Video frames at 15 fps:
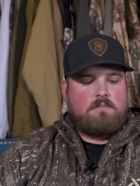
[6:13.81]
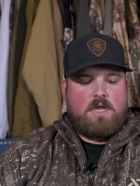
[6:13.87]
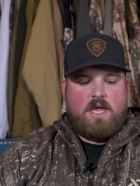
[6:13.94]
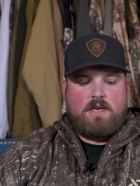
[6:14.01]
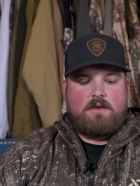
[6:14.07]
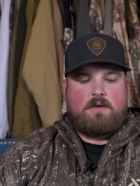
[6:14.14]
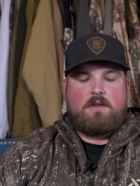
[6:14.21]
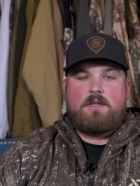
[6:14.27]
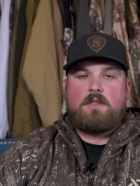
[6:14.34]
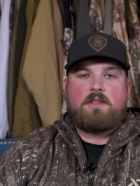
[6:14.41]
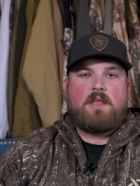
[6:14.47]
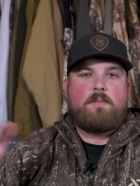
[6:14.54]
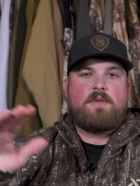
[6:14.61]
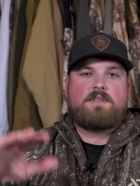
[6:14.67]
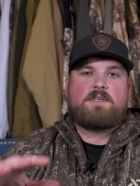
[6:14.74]
and
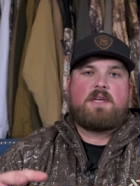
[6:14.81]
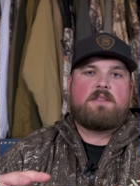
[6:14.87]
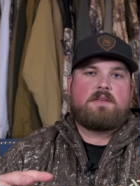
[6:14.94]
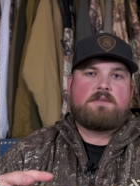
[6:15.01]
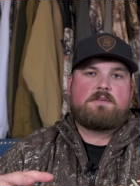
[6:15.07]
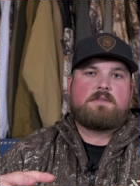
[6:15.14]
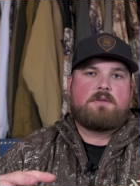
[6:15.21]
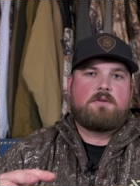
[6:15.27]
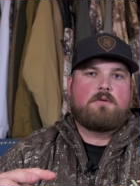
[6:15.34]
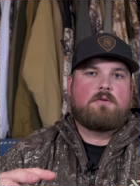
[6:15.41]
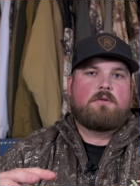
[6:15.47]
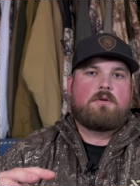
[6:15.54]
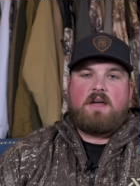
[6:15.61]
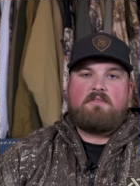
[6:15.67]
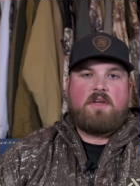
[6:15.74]
let me say this
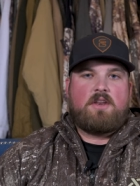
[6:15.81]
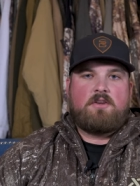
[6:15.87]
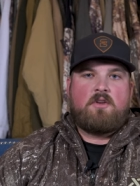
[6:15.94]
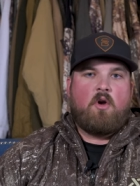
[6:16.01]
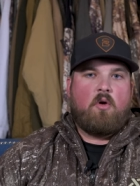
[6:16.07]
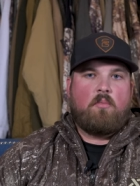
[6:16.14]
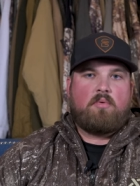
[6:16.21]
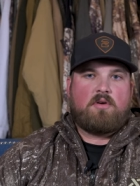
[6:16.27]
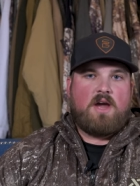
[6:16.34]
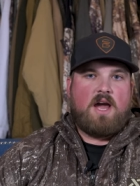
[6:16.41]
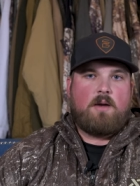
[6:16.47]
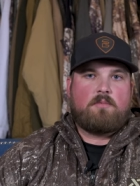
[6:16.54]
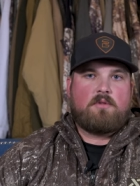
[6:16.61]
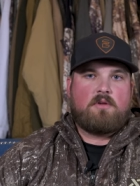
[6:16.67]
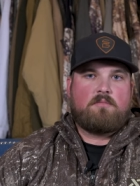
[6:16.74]
too, I've had no
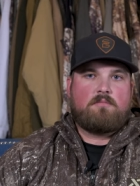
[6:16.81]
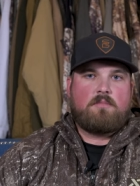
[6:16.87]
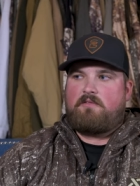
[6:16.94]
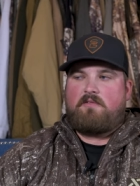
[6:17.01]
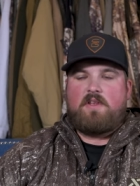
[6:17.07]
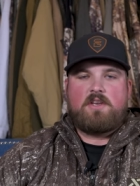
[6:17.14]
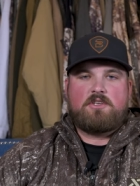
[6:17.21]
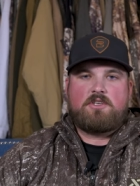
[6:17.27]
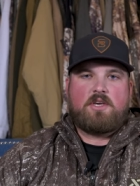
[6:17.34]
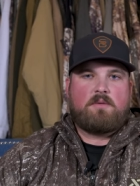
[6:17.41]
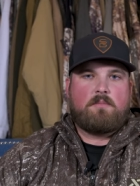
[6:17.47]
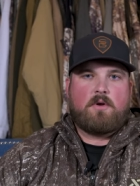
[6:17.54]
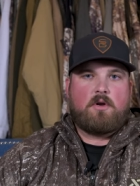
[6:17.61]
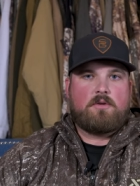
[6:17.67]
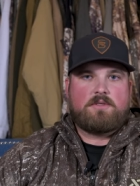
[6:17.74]
problem
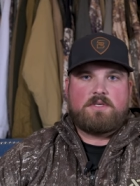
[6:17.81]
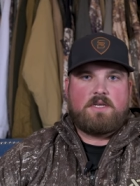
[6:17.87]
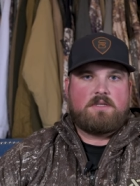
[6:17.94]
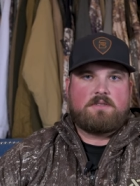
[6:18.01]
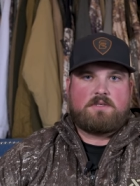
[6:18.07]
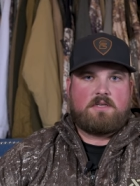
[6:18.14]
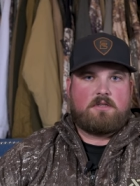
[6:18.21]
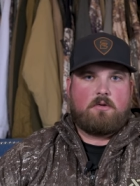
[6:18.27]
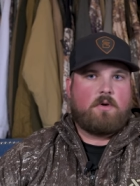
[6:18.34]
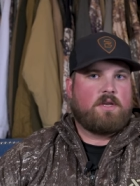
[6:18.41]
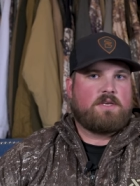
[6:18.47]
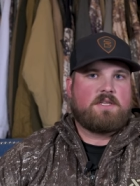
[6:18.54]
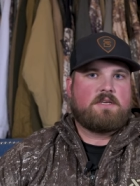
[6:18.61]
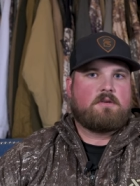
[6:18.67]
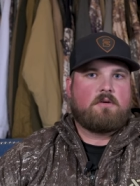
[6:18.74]
finishing birds in
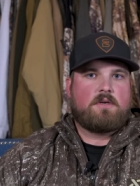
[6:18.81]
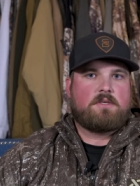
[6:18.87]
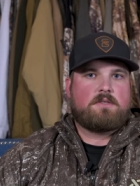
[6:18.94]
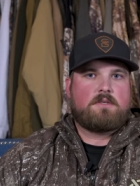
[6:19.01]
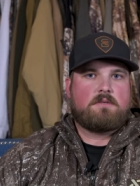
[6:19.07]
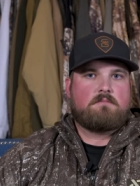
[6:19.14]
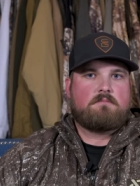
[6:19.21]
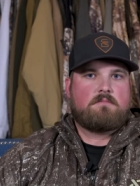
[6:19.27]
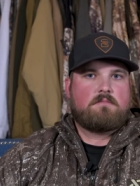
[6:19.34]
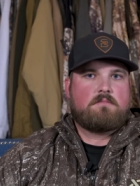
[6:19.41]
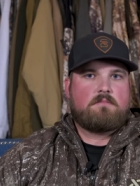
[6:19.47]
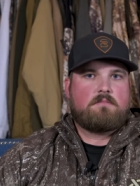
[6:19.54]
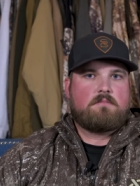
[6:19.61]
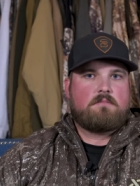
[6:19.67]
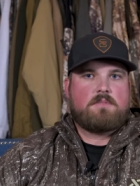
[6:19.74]
silhouette decoys.
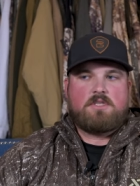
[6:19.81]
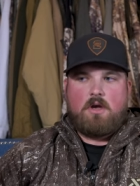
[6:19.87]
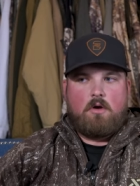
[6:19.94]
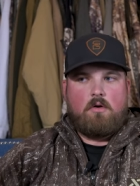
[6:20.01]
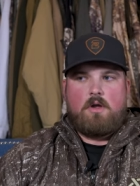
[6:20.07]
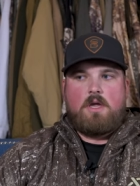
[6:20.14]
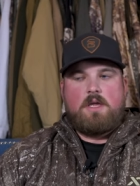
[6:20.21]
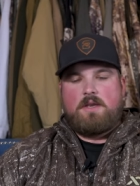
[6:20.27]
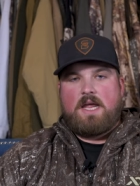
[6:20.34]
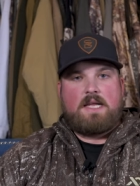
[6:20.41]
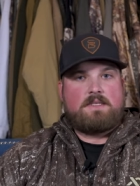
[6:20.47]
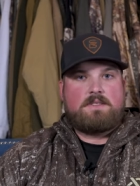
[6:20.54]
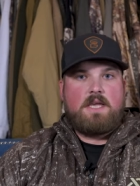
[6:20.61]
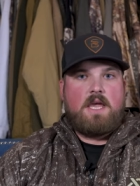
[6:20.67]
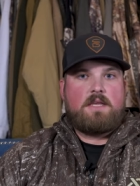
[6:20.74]
So
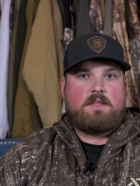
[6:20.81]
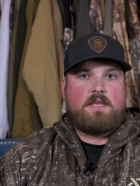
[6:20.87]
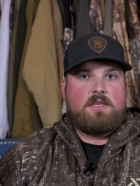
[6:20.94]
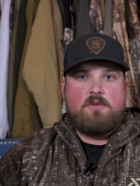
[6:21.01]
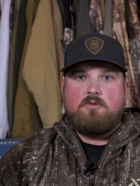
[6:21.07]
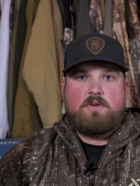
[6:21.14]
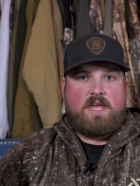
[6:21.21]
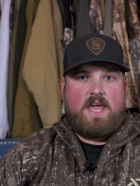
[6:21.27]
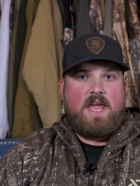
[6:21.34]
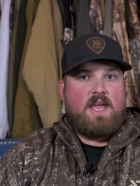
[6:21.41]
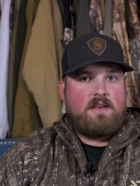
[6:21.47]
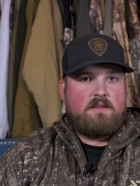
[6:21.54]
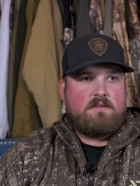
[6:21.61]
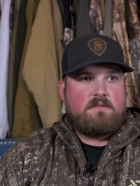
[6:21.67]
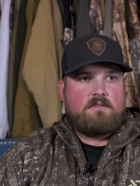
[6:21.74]
not saying that you
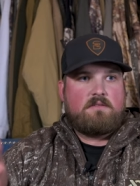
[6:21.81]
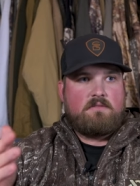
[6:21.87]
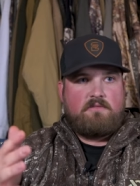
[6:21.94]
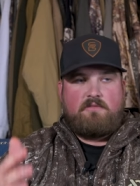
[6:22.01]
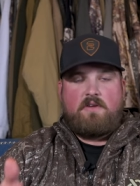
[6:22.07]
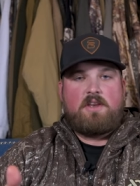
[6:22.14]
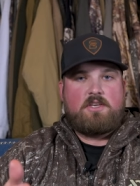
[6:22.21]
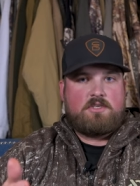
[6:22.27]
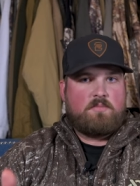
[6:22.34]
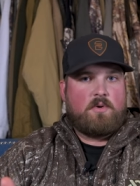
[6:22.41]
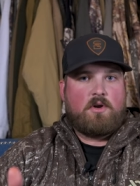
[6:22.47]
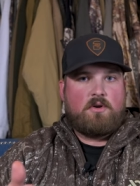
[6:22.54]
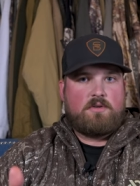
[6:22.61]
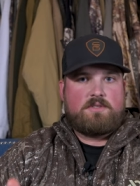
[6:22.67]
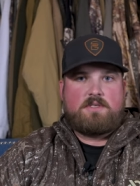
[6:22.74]
can't finish
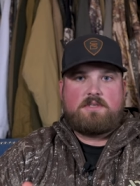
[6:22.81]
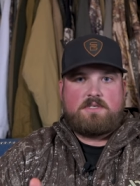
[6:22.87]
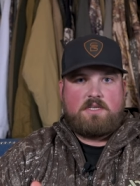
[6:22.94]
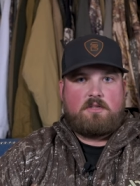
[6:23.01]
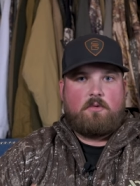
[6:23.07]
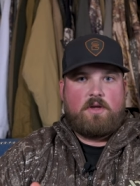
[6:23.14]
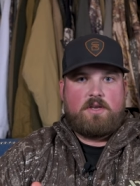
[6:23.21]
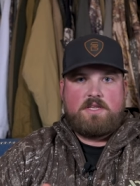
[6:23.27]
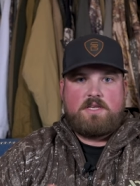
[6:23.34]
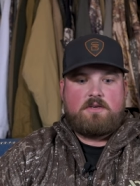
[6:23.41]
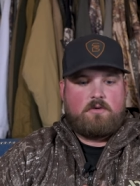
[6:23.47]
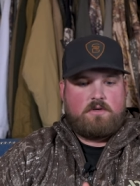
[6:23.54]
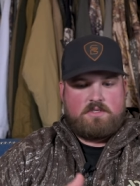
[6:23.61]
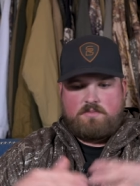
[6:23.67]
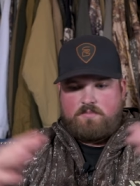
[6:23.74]
birds in silhouette
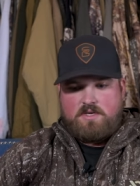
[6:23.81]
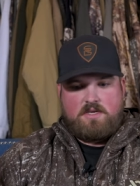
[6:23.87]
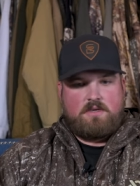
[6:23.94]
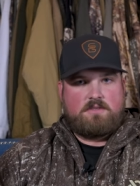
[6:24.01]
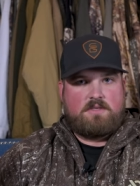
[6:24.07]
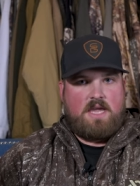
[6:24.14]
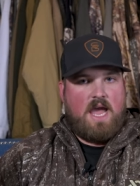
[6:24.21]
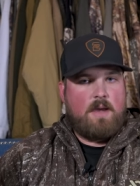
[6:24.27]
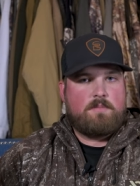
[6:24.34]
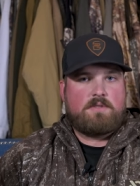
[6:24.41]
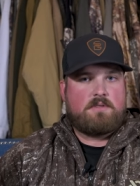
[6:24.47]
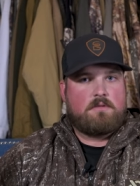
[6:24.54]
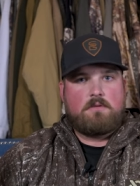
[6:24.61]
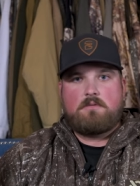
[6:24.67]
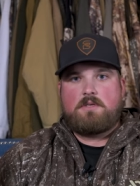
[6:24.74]
decoys, because
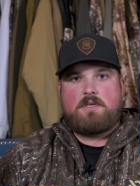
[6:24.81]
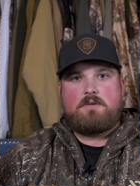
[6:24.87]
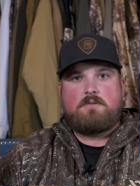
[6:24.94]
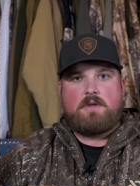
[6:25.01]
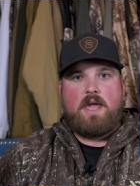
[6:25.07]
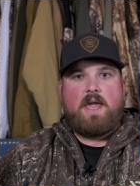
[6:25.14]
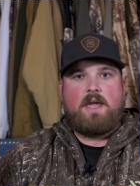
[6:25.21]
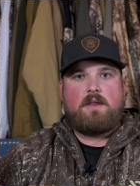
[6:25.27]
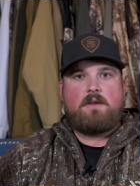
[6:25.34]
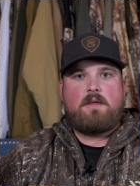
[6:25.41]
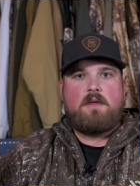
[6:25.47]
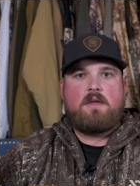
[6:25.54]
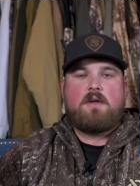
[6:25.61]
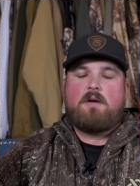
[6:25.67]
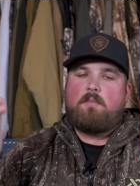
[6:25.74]
absolutely you can.
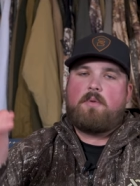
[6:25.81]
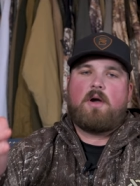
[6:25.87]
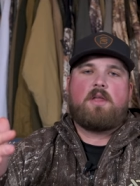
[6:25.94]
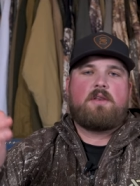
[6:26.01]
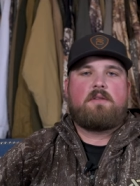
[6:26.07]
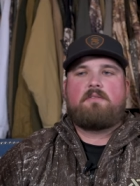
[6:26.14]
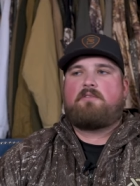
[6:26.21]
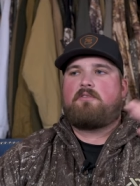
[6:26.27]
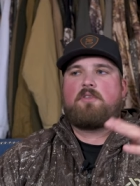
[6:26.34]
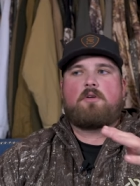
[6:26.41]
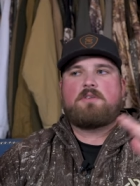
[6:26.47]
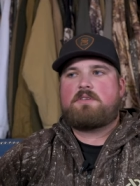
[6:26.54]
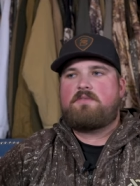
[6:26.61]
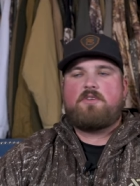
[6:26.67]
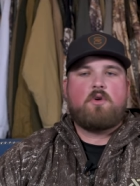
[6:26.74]
But for
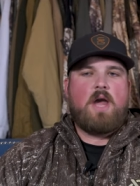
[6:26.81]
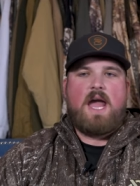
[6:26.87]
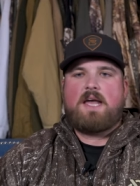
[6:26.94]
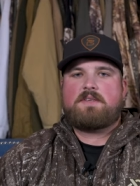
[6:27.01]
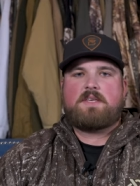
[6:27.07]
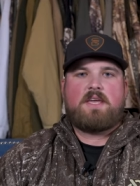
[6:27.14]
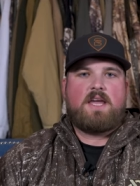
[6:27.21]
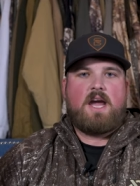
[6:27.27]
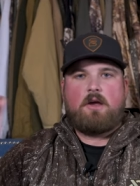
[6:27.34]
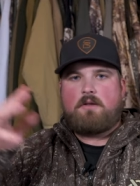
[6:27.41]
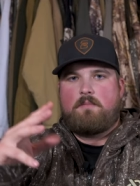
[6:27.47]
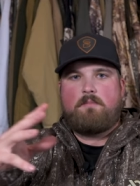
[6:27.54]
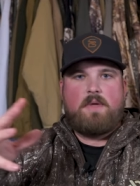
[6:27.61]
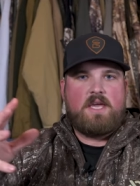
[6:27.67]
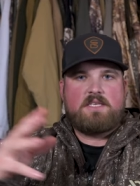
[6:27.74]
those of you asking how to
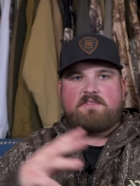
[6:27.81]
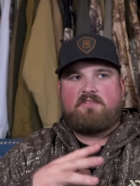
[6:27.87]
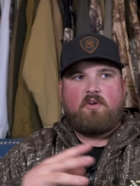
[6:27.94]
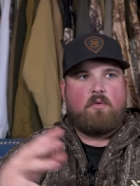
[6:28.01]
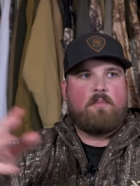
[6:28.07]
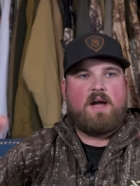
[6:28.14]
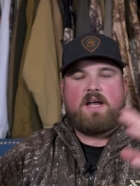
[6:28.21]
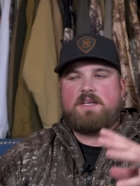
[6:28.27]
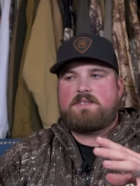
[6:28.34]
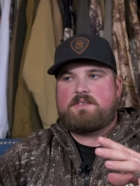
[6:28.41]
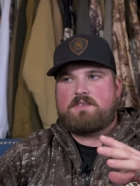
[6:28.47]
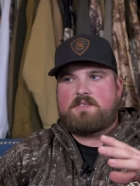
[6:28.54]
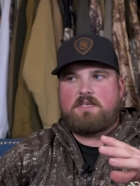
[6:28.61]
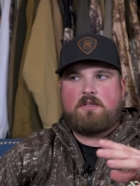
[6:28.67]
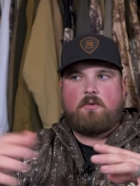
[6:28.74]
mix full bodies
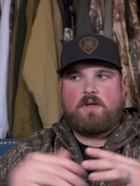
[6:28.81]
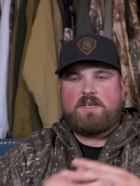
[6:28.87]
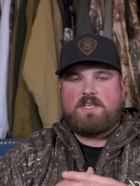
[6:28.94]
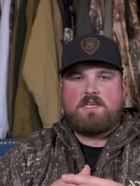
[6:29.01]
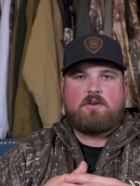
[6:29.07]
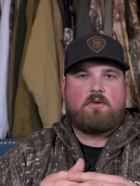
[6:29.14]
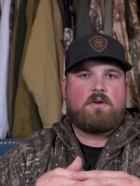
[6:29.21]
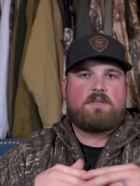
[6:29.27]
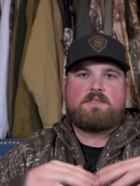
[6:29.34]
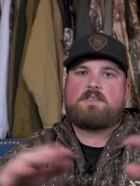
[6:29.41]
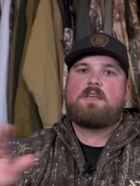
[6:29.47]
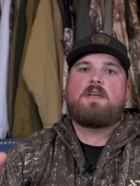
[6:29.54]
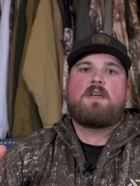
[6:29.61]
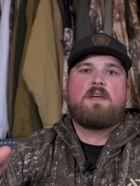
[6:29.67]
and silhouette decoys,